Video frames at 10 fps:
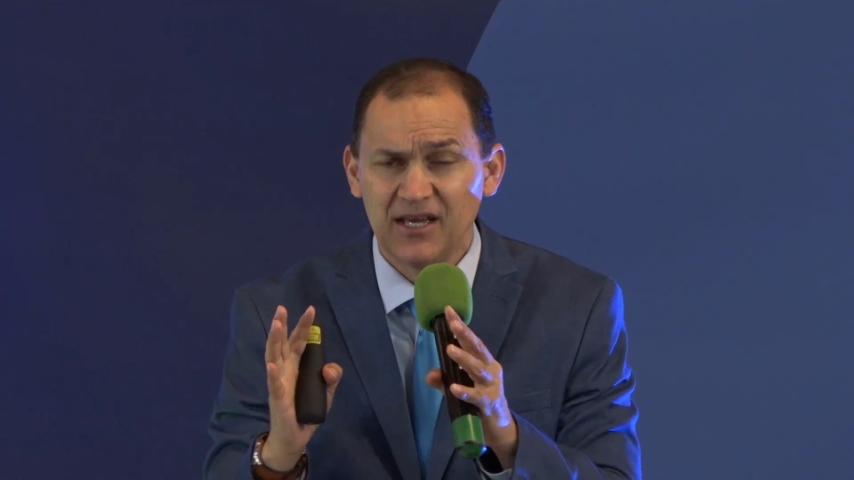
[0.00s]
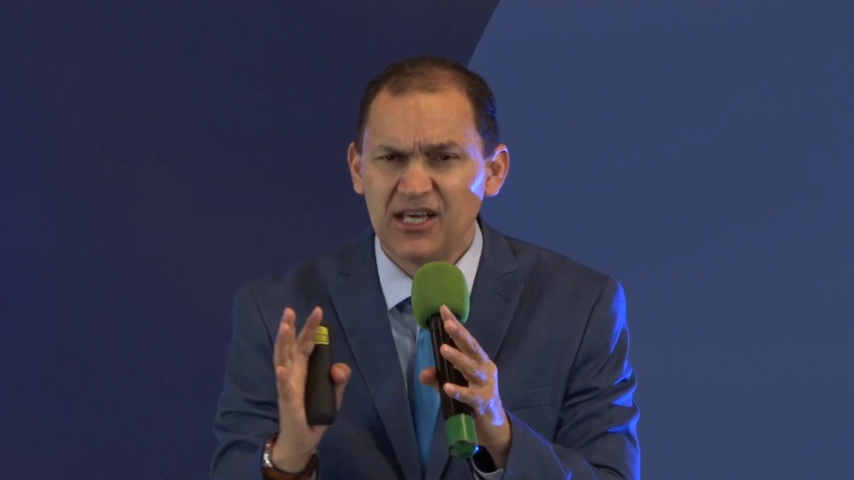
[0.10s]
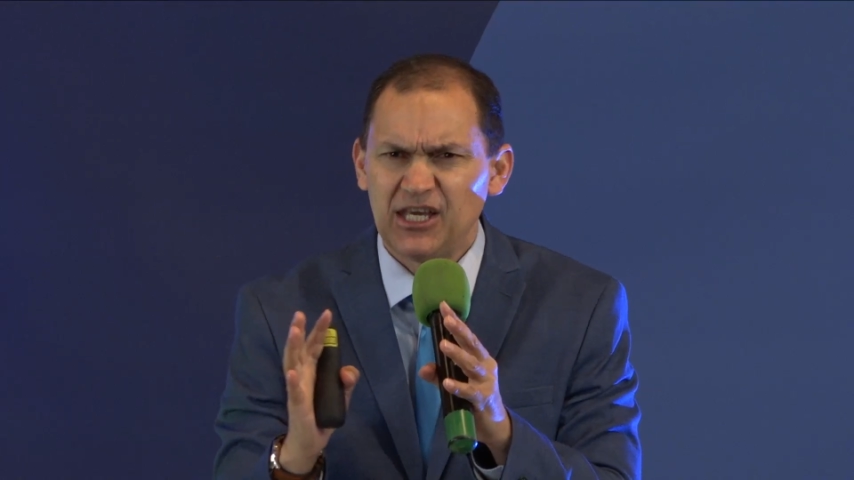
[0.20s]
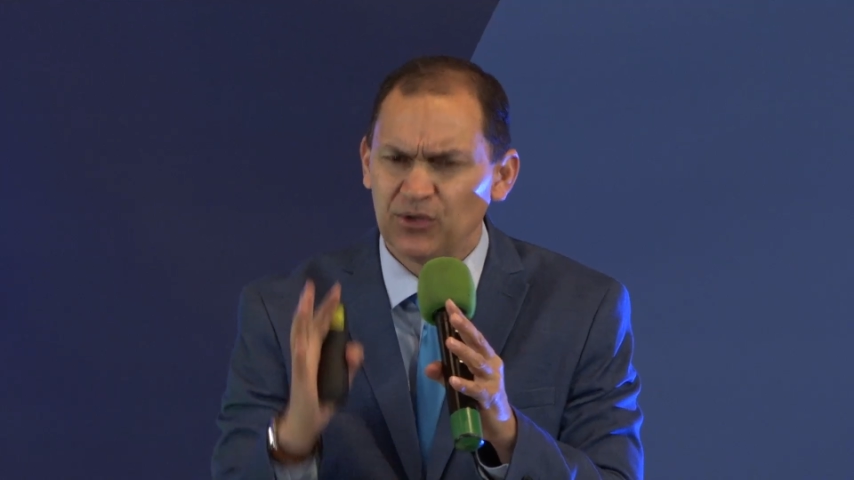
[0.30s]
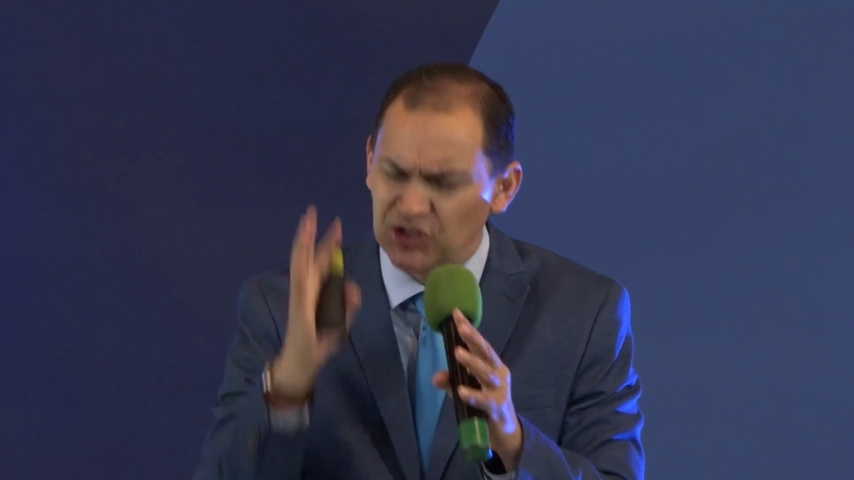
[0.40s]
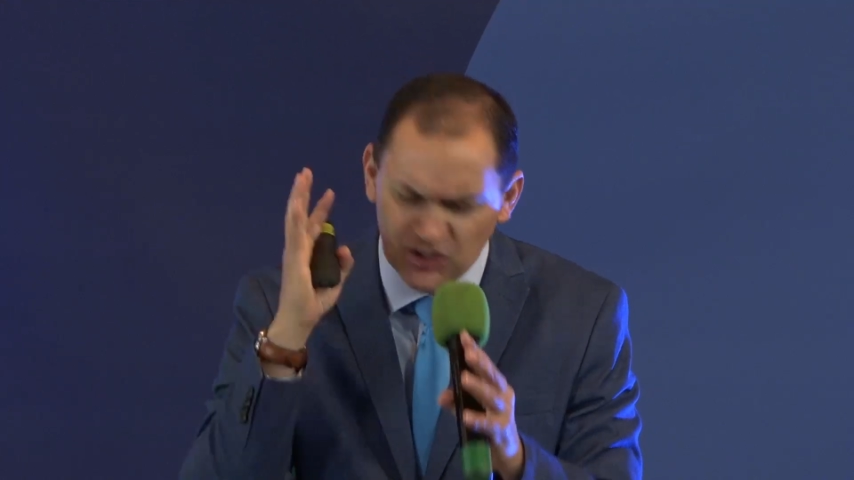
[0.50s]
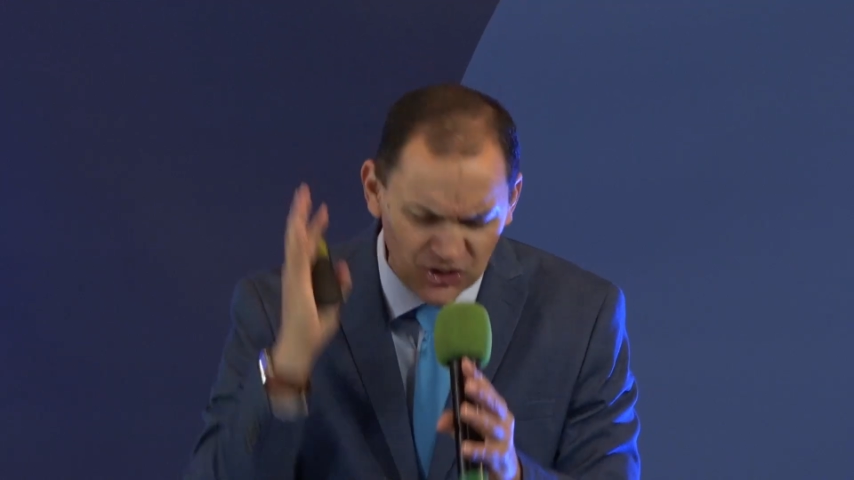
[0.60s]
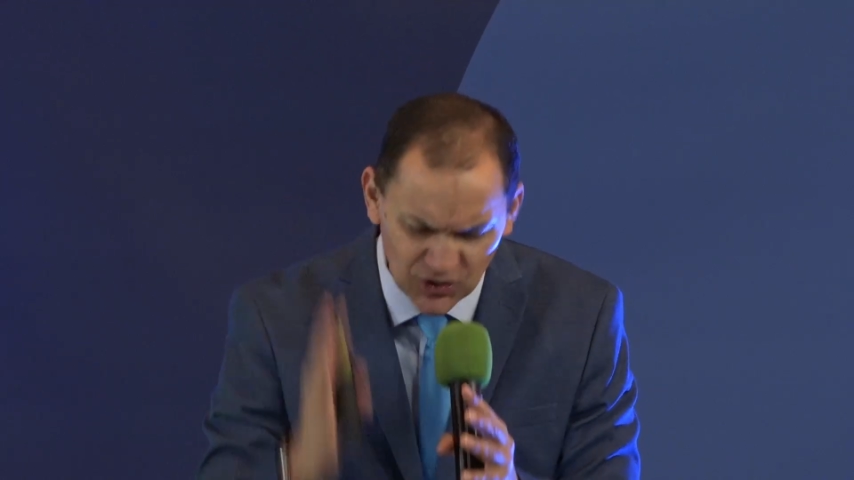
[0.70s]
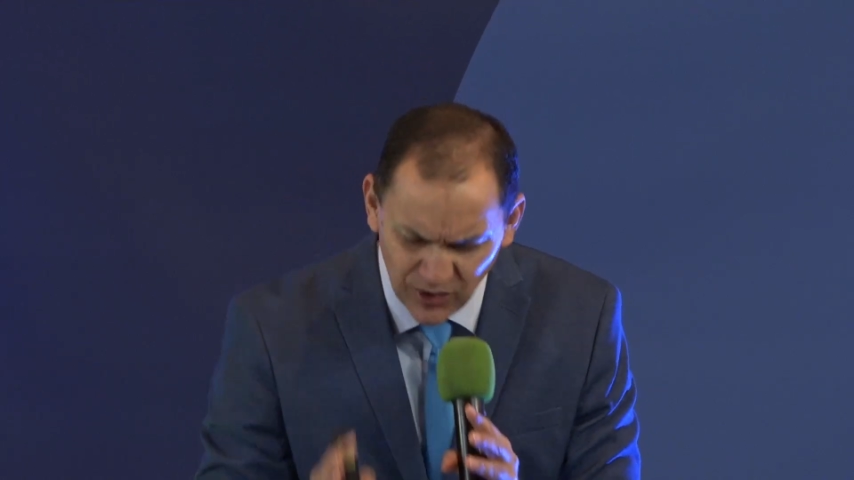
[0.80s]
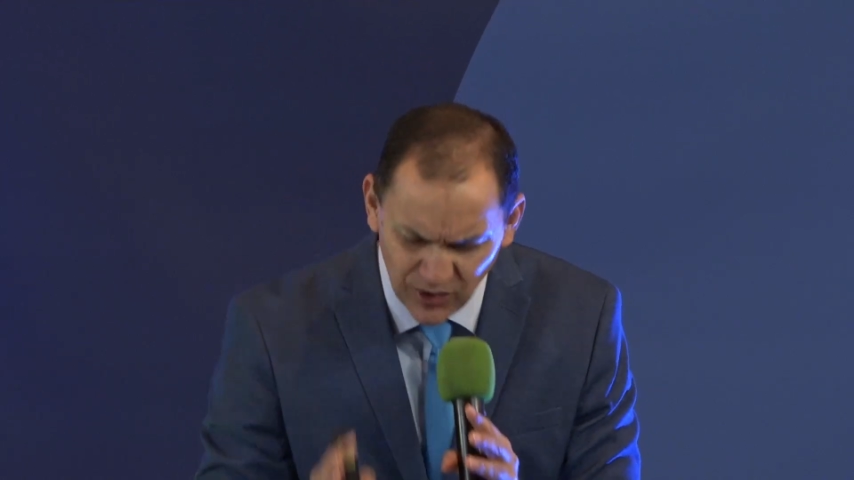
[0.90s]
He was
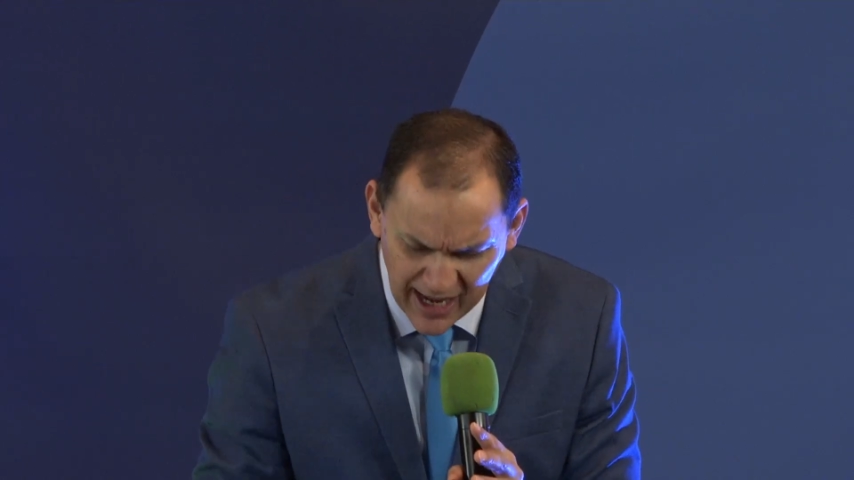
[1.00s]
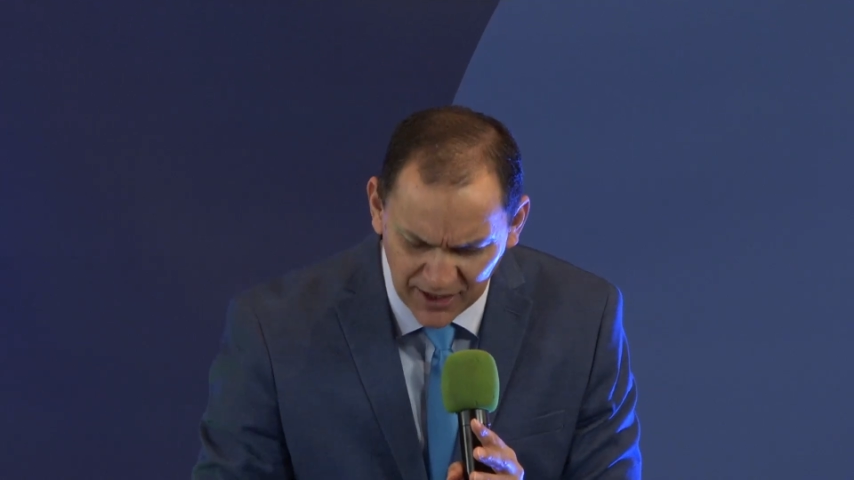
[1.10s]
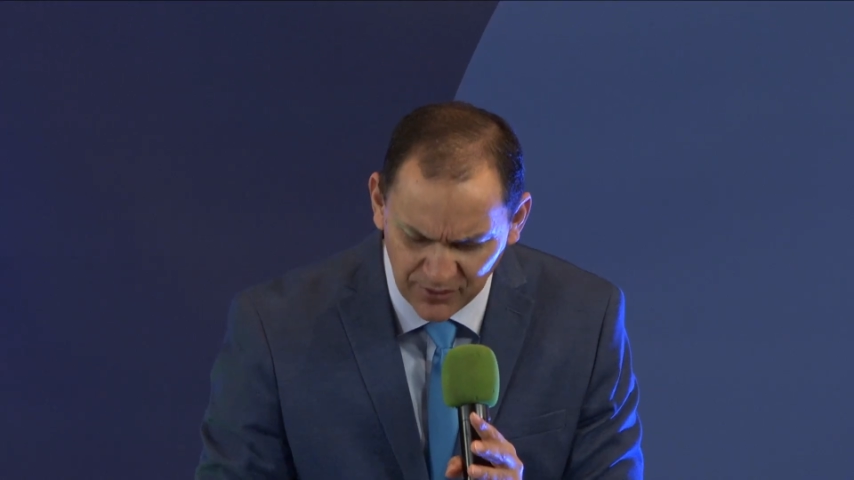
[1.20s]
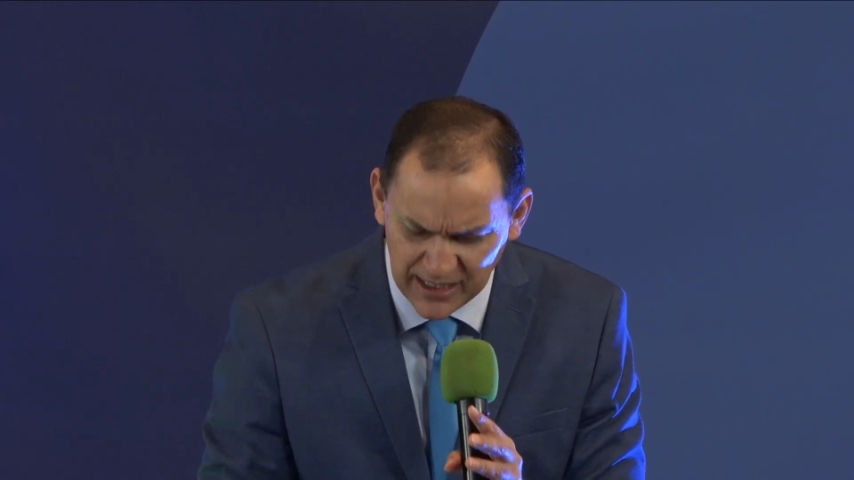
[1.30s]
so angry,